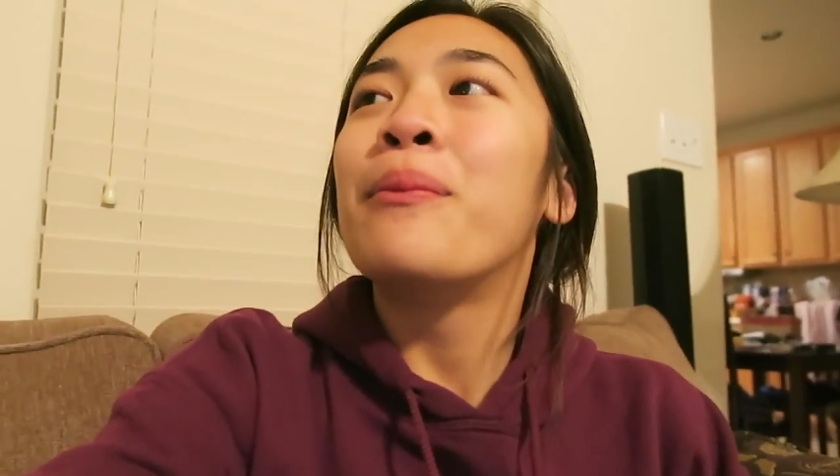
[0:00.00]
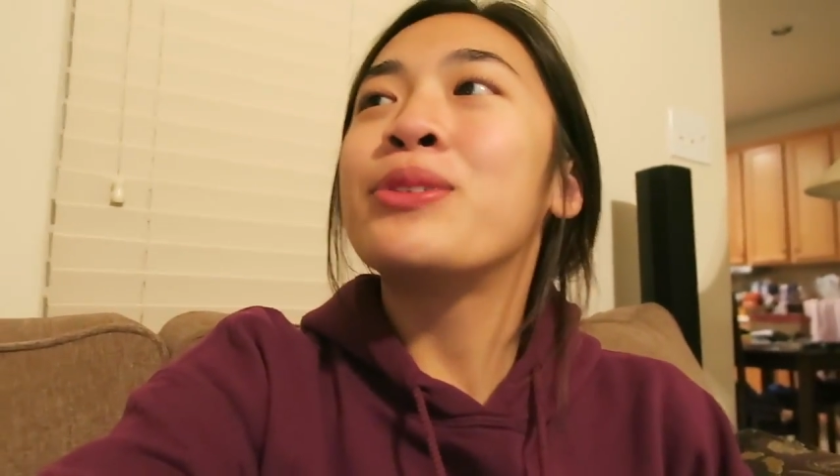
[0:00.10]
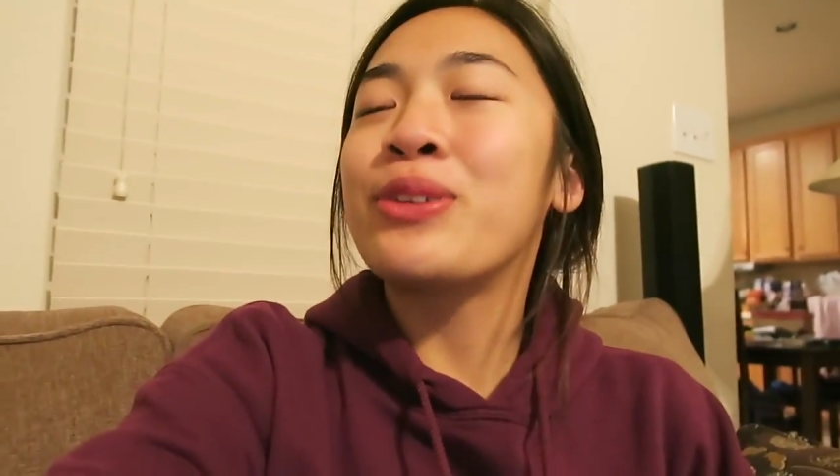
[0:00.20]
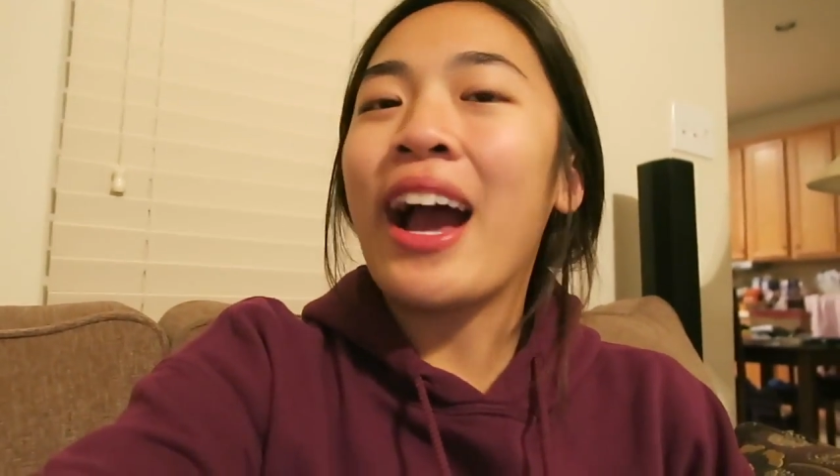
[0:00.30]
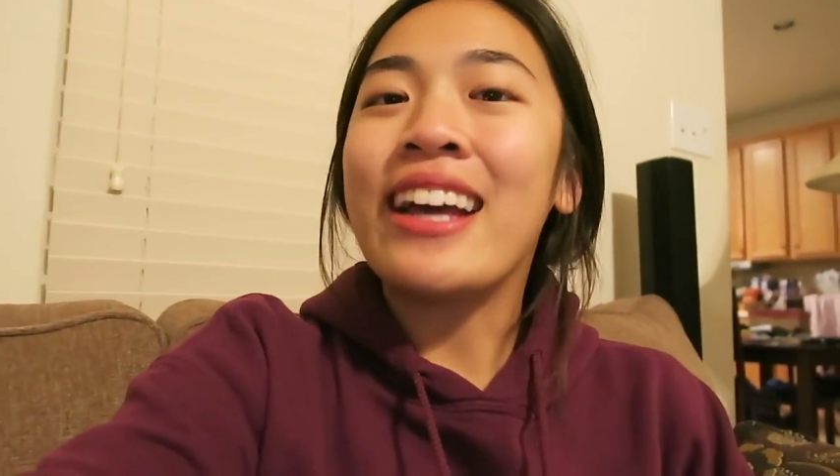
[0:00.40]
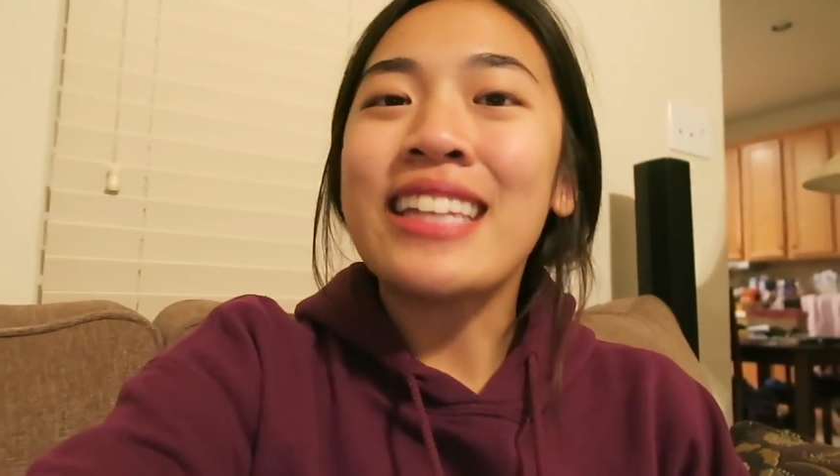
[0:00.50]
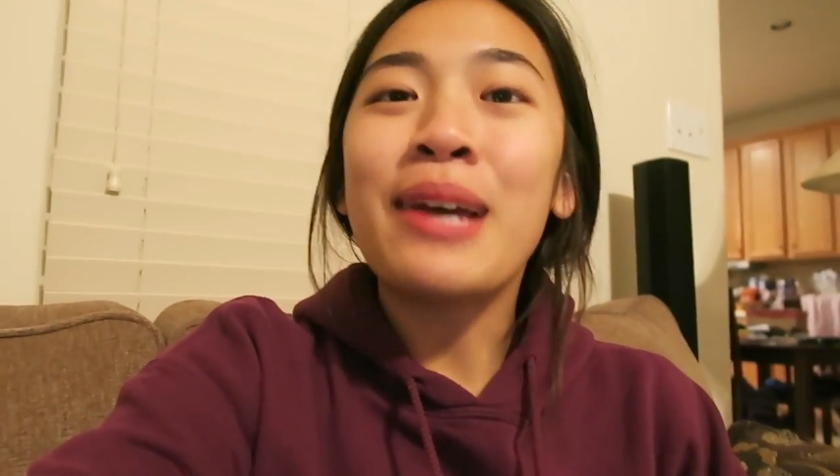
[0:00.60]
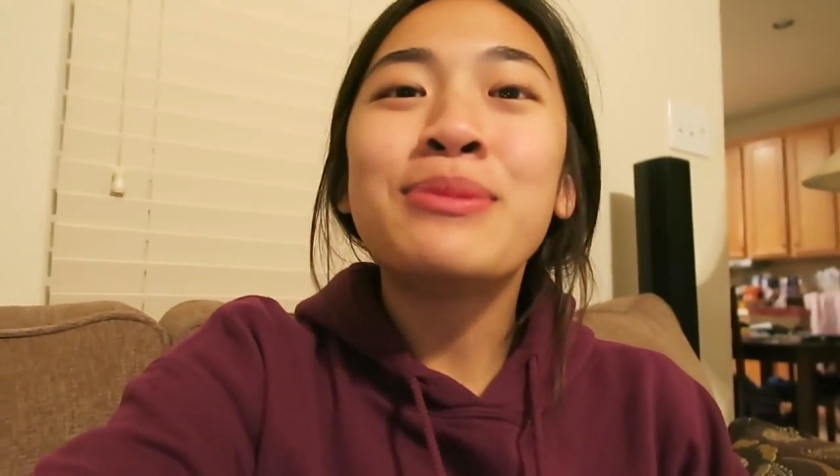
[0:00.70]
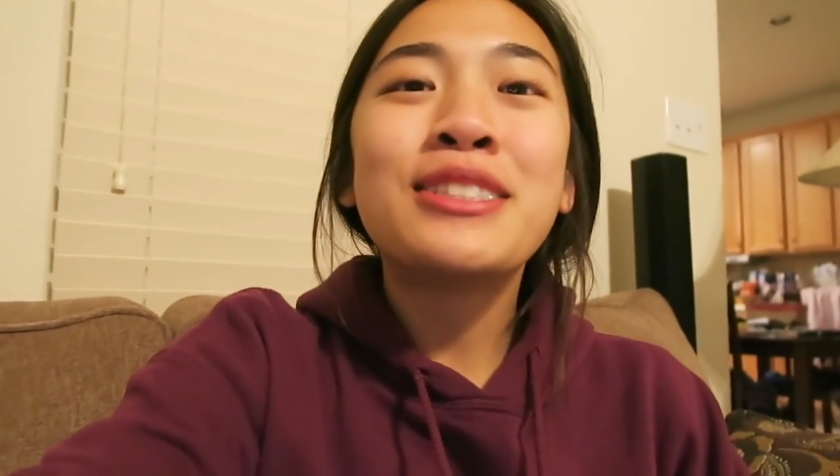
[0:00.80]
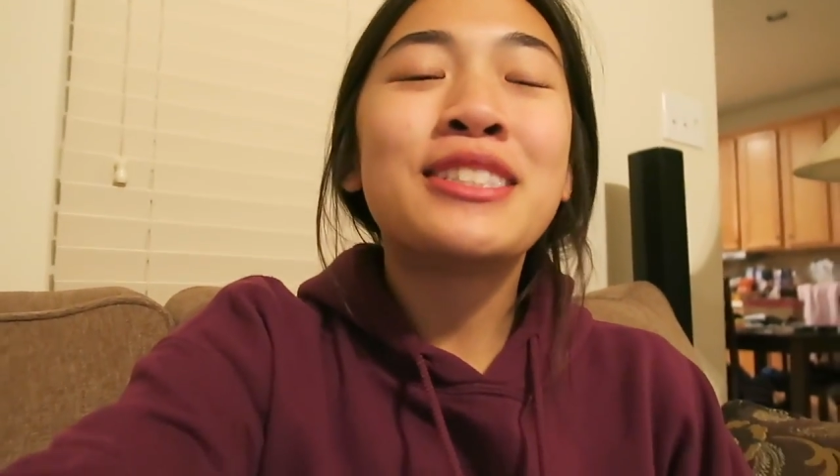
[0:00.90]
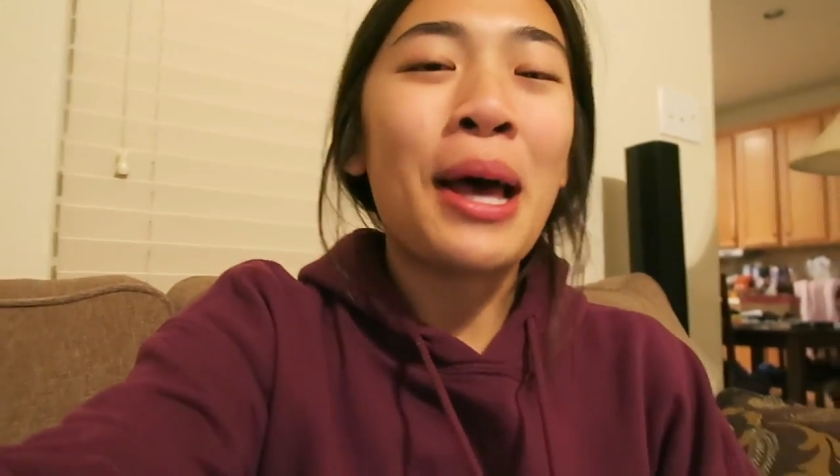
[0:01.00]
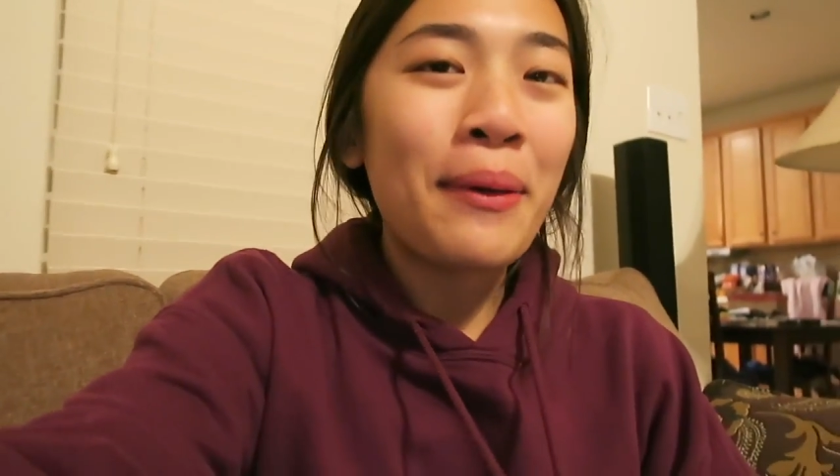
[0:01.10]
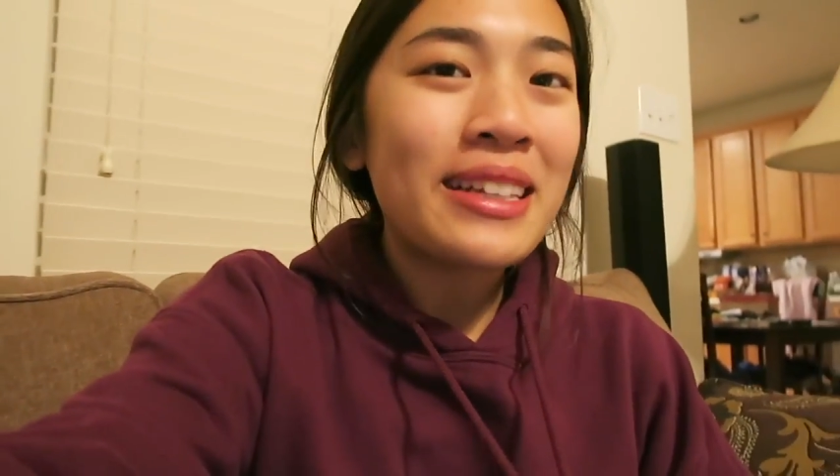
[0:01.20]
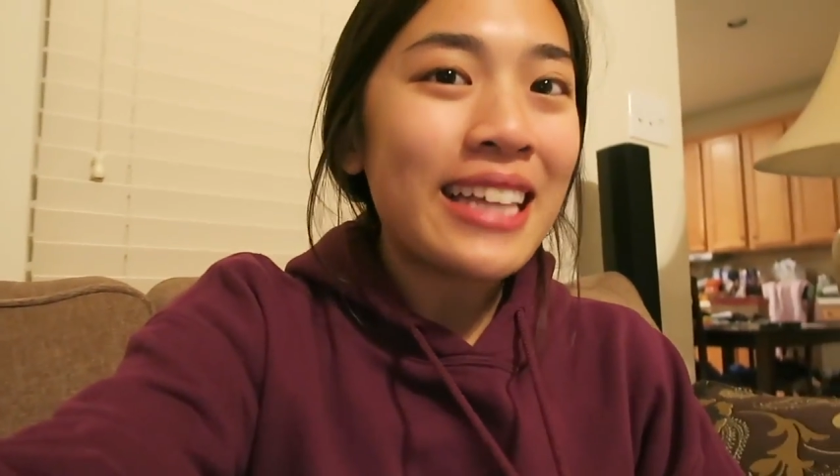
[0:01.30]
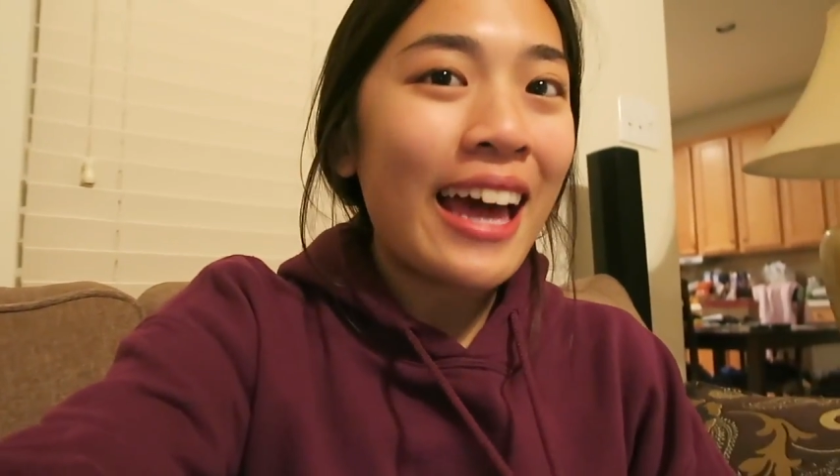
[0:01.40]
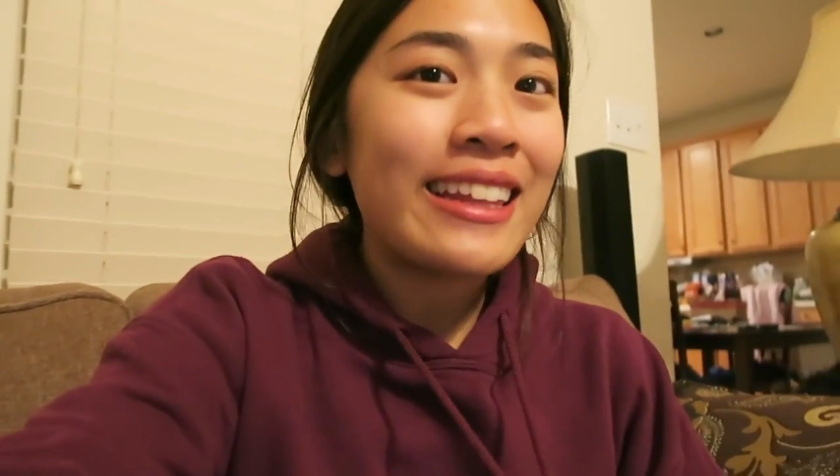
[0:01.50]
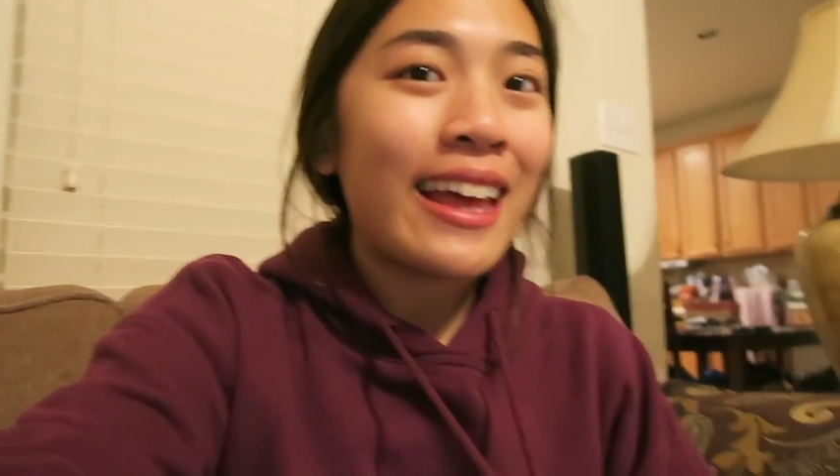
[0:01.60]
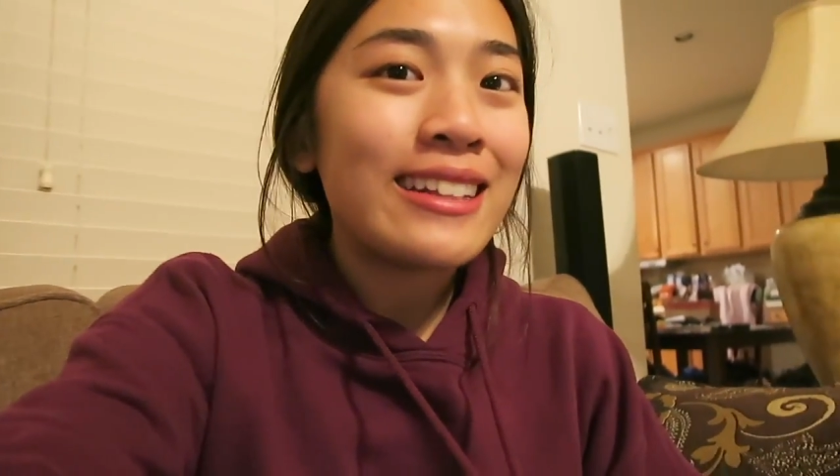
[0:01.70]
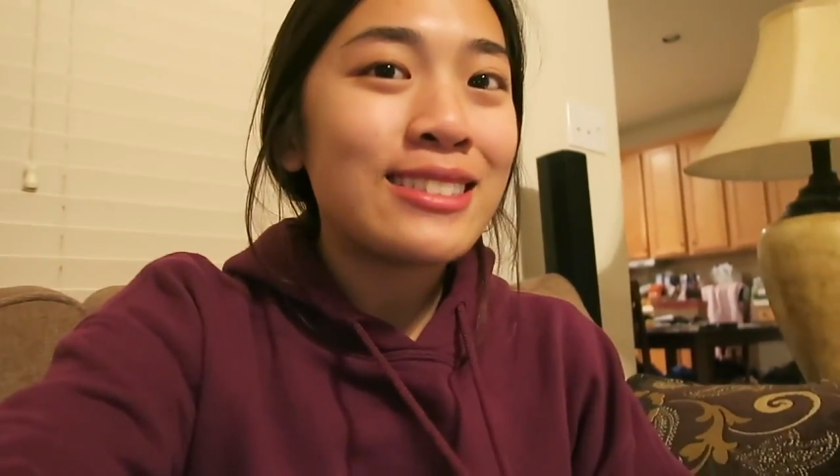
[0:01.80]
You guys, I'm so excited that